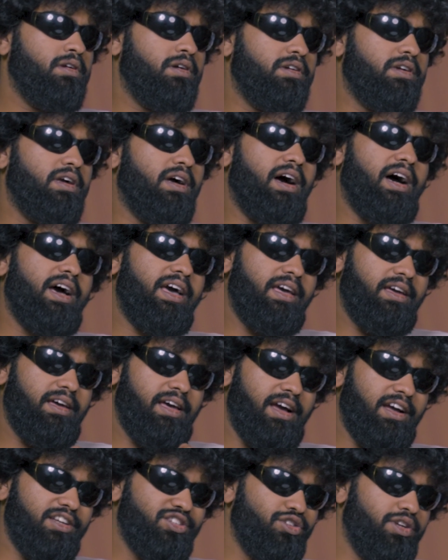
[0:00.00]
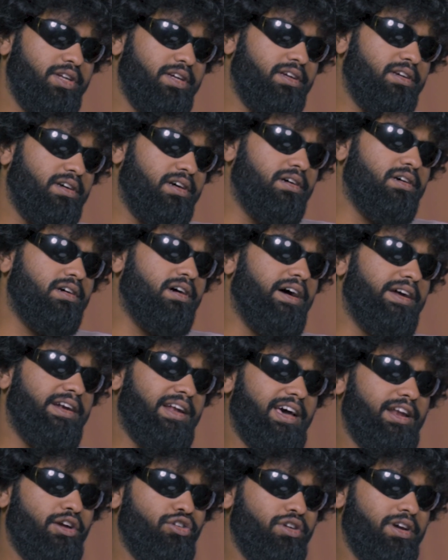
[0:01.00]
yeah, I actually uh,
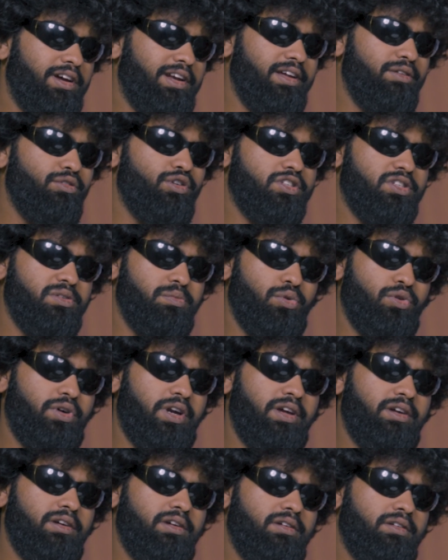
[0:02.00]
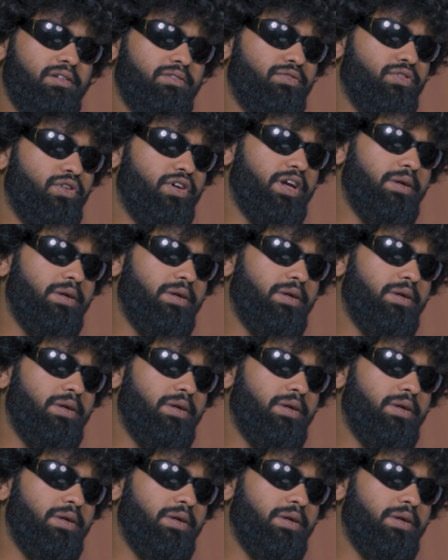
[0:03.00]
unironically was supporting for